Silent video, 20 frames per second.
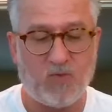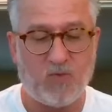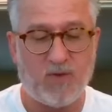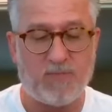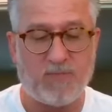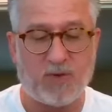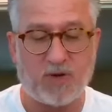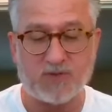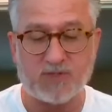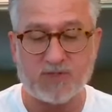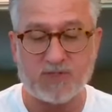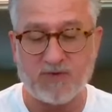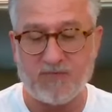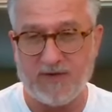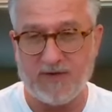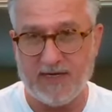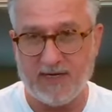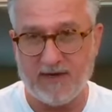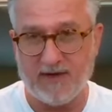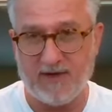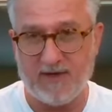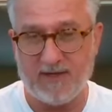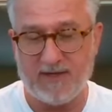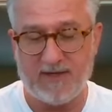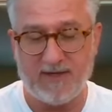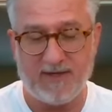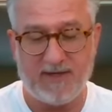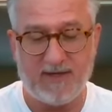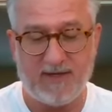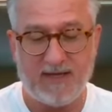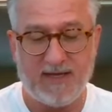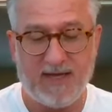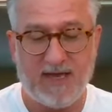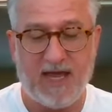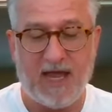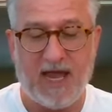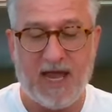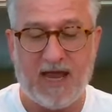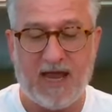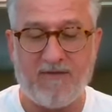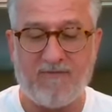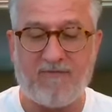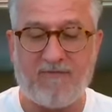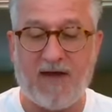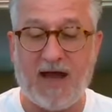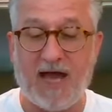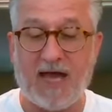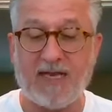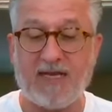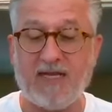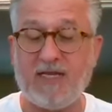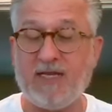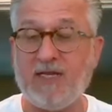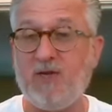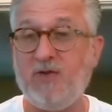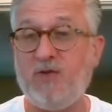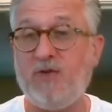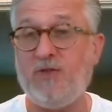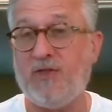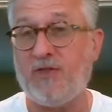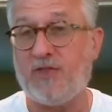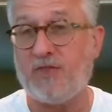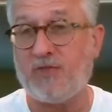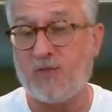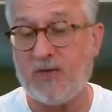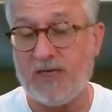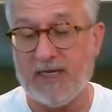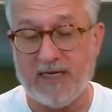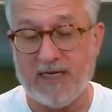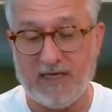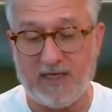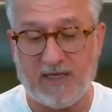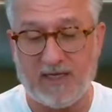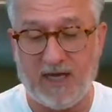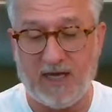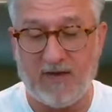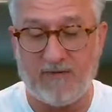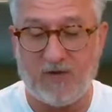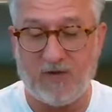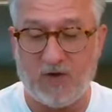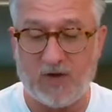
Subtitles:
we persevered and finally knew the thrill of